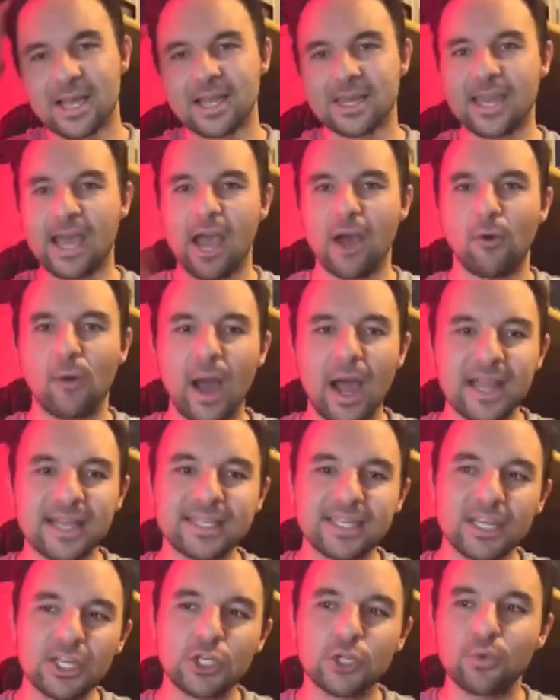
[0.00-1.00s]
Now, I
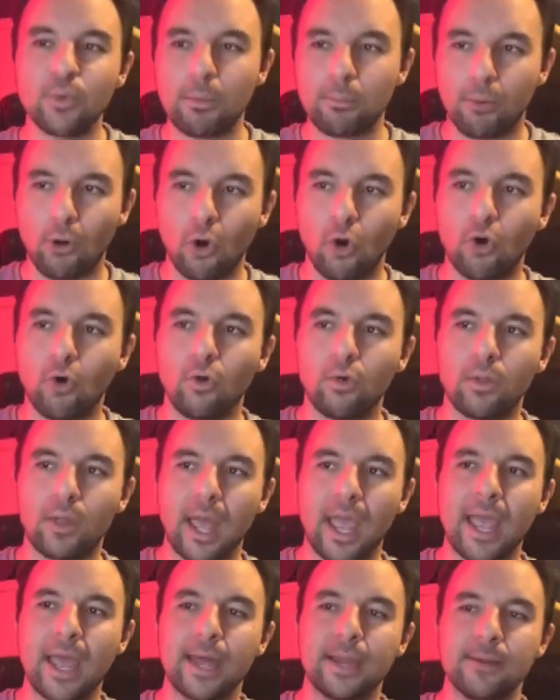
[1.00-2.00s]
did do a poll,
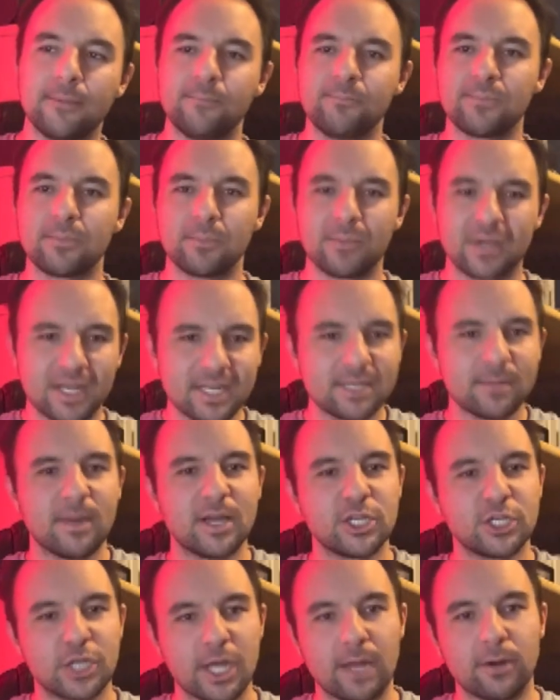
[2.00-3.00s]
and because of my
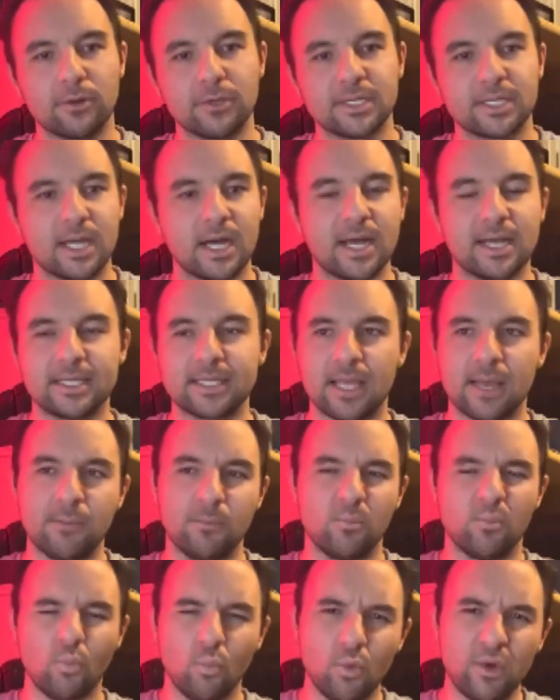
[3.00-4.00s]
channel size
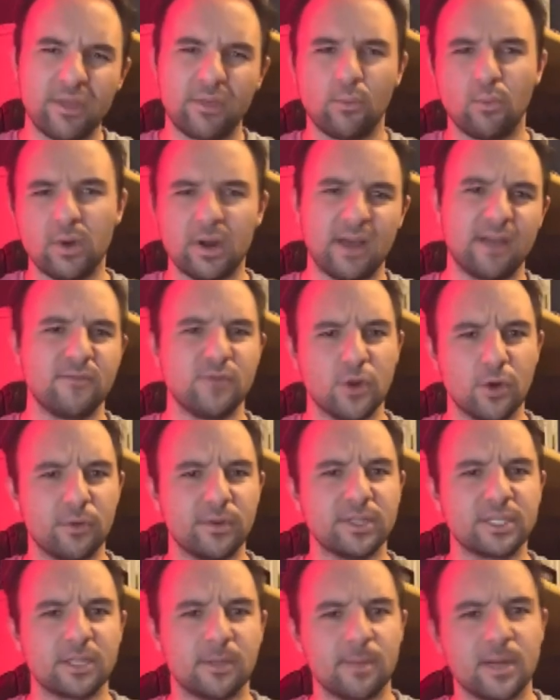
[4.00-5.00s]
and with what I've
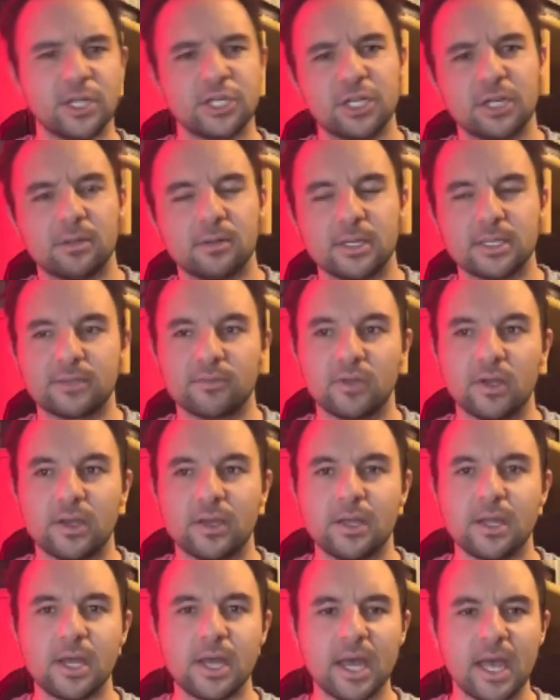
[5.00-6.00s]
noticed on my channel as of
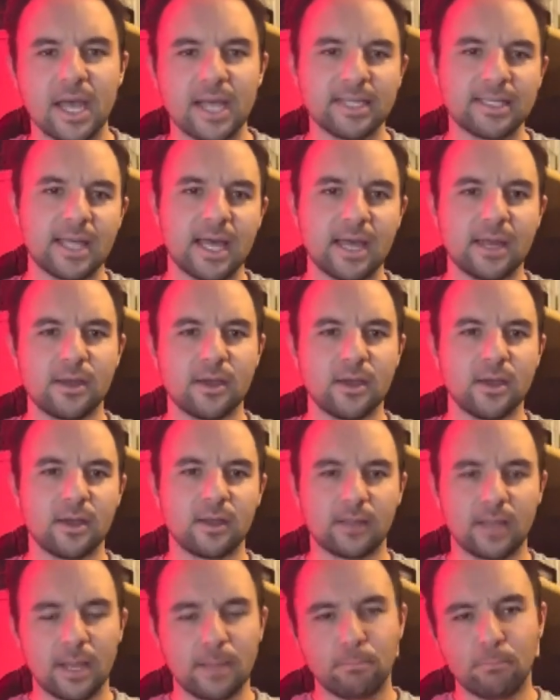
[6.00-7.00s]
late, is that
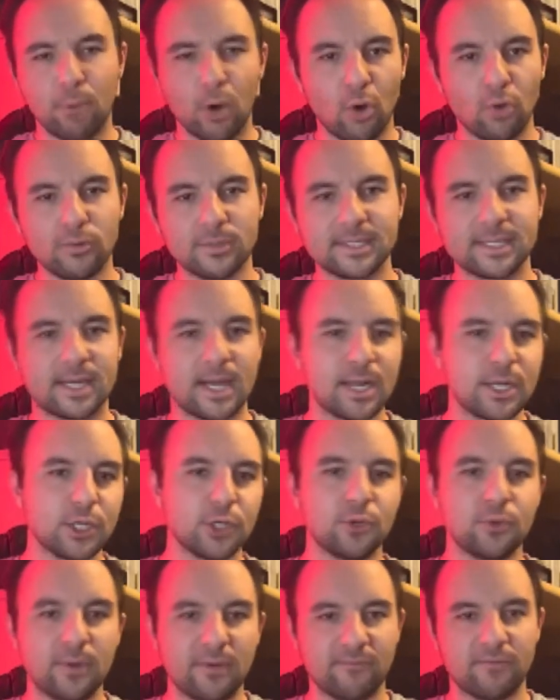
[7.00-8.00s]
like polls that I
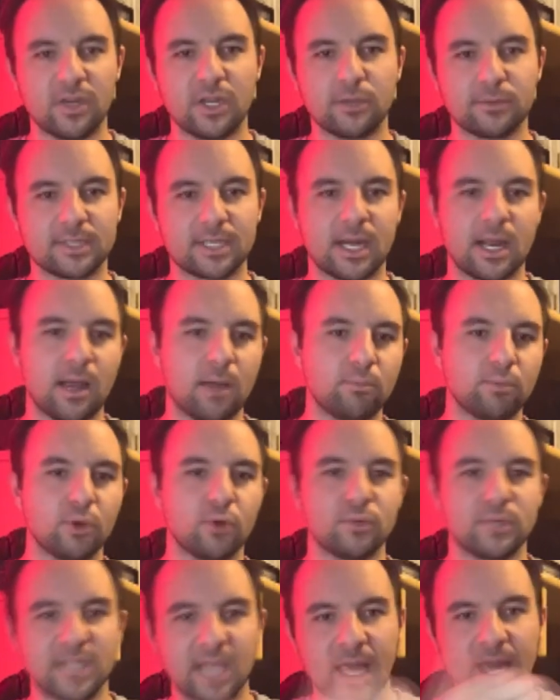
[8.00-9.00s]
do and videos that I
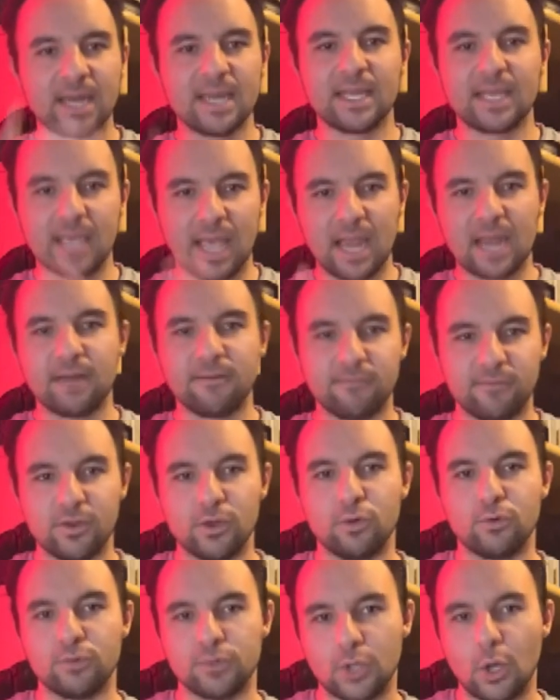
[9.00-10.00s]
upload tend to gain
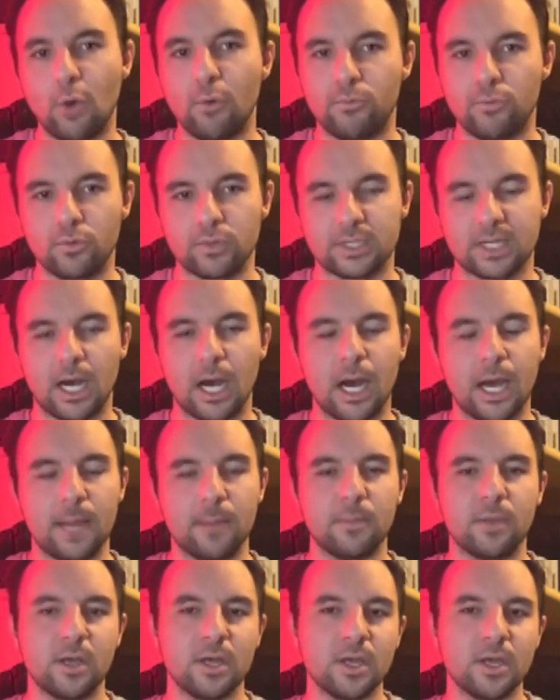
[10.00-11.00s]
views over
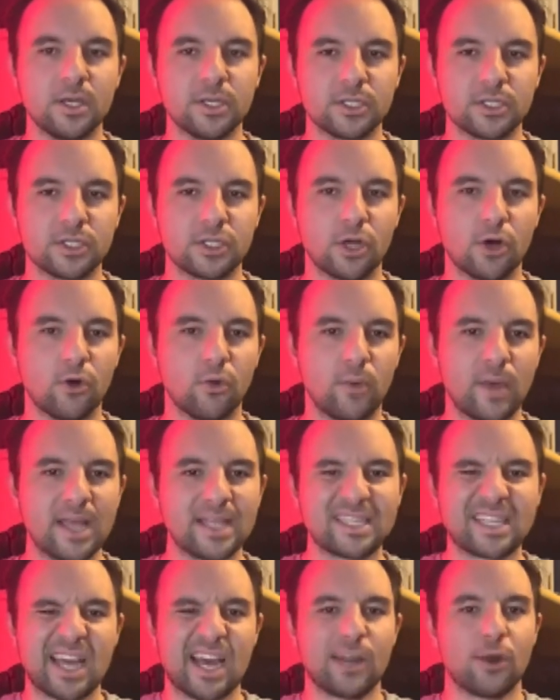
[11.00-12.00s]
time. So
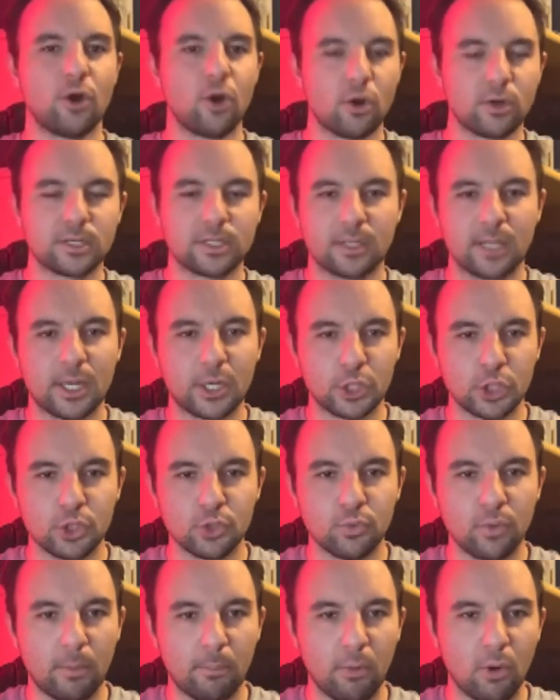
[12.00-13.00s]
it's kind of hard to like
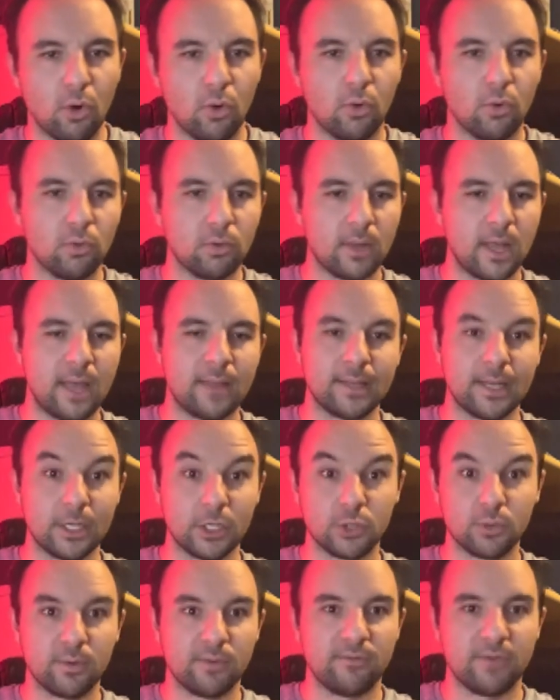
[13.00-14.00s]
do a poll and like
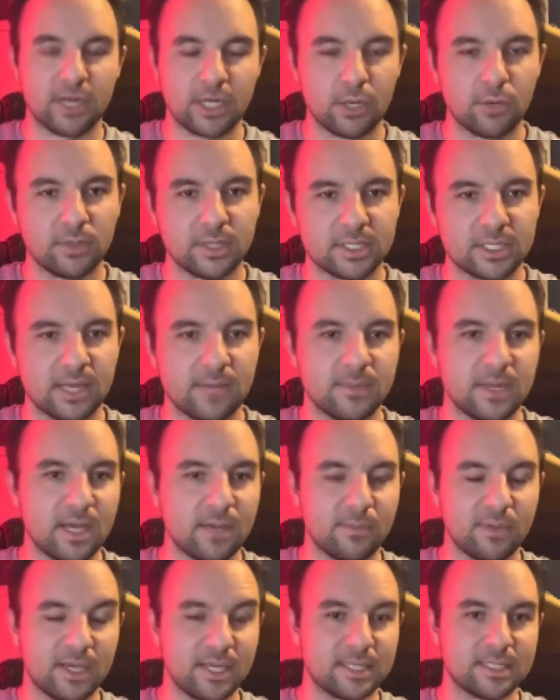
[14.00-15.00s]
do a video the same
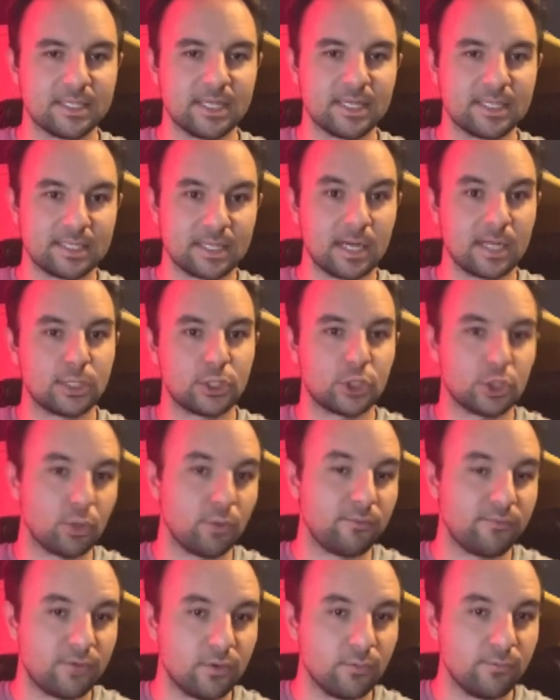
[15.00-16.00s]
day because it's got
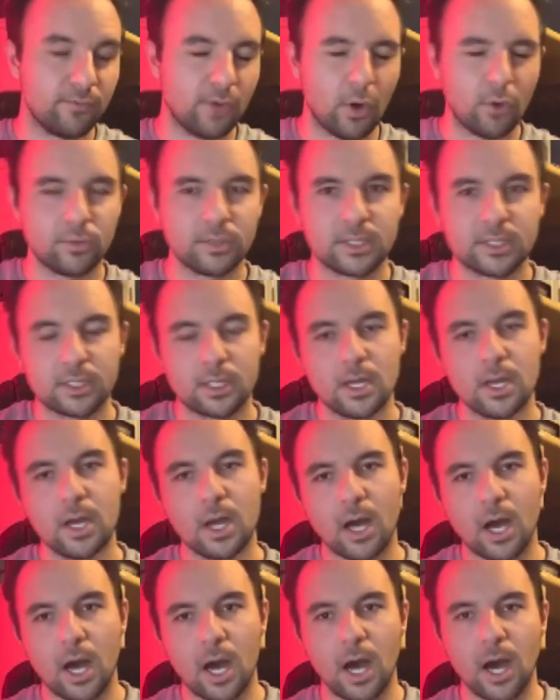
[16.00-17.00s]
so few votes.
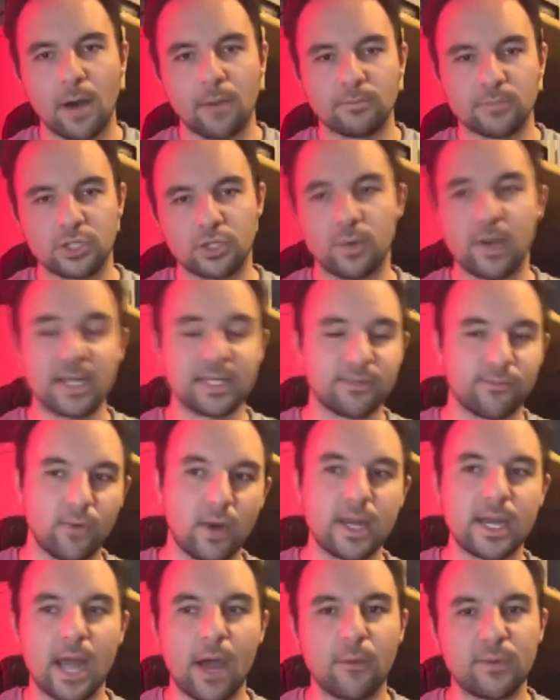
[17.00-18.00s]
Um, so as of
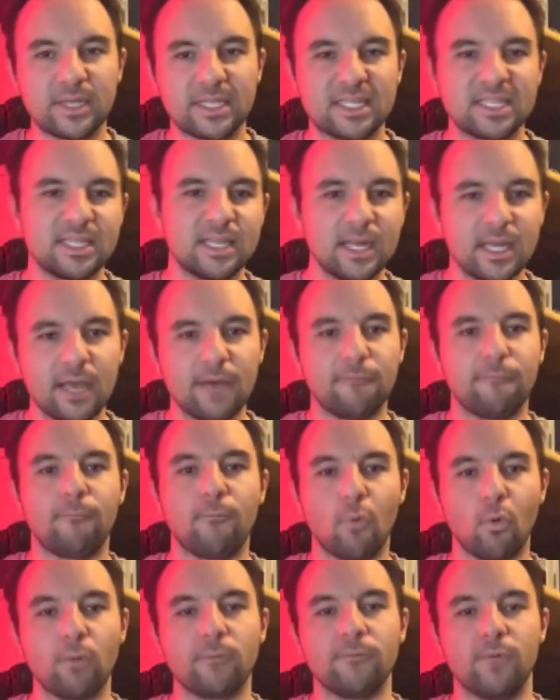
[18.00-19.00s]
right now, it's sitting at
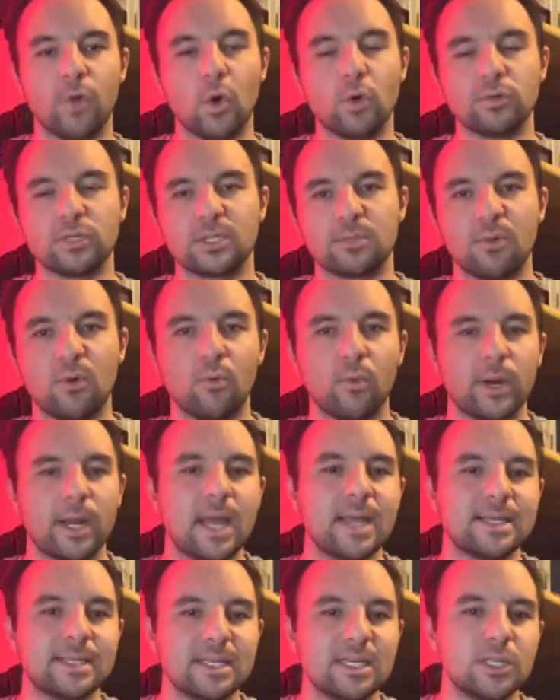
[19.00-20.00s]
four votes. But what
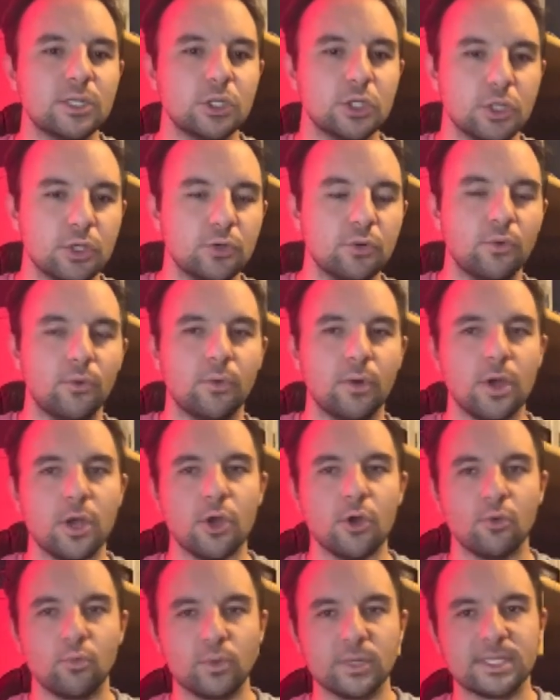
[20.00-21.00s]
I did do
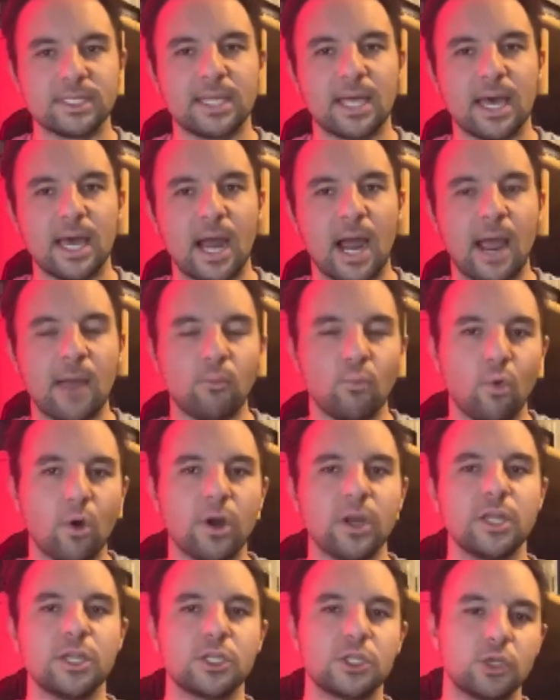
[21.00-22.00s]
was that I
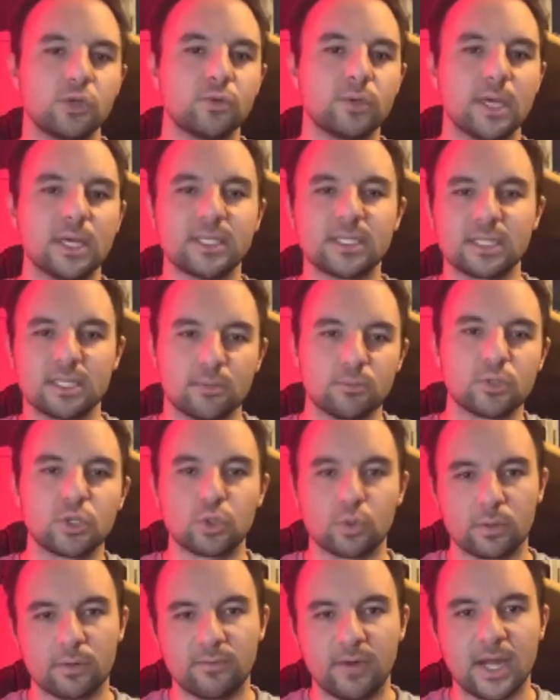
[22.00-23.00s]
wanted to get some
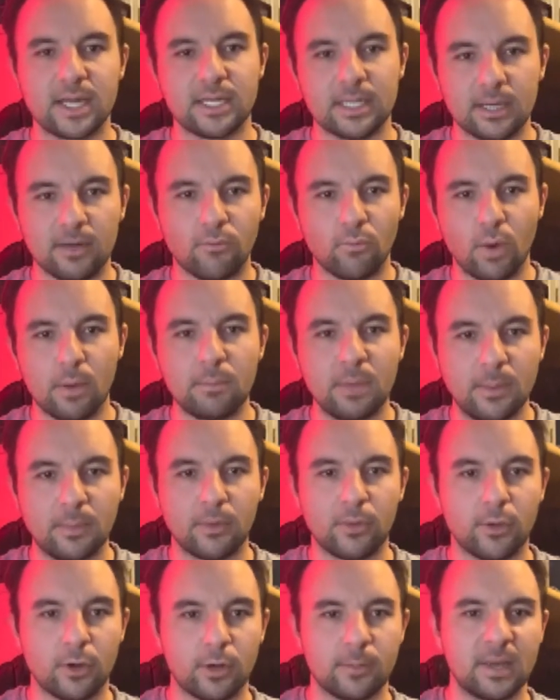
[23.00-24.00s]
sort of idea of what people
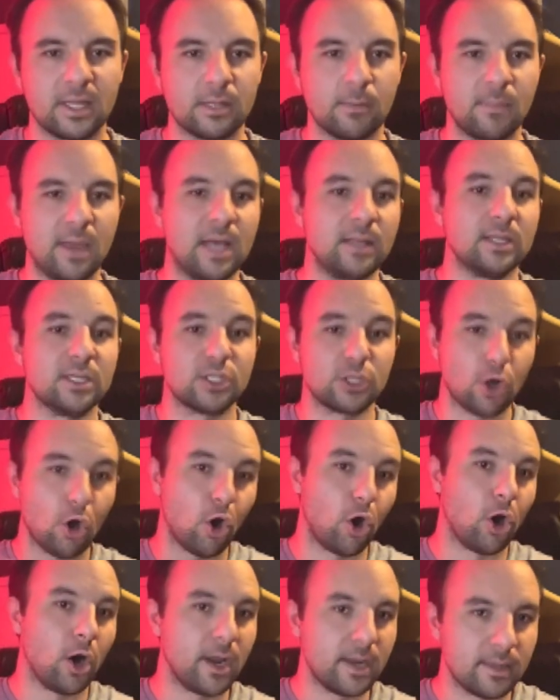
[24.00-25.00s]
thought about the ban list
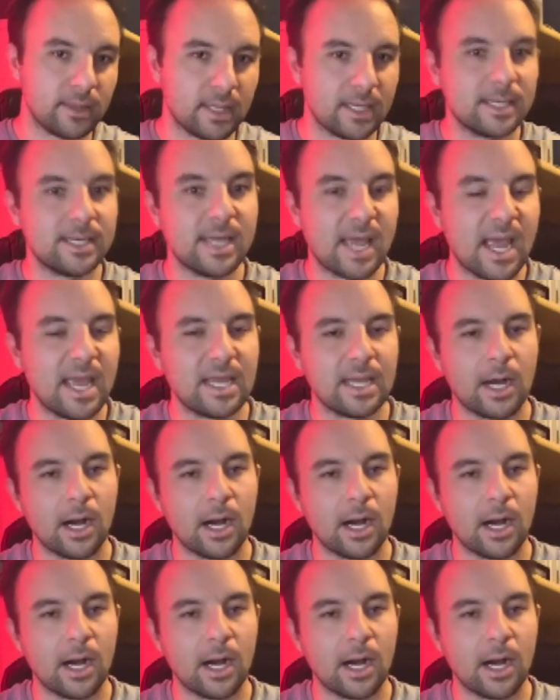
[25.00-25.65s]
on the day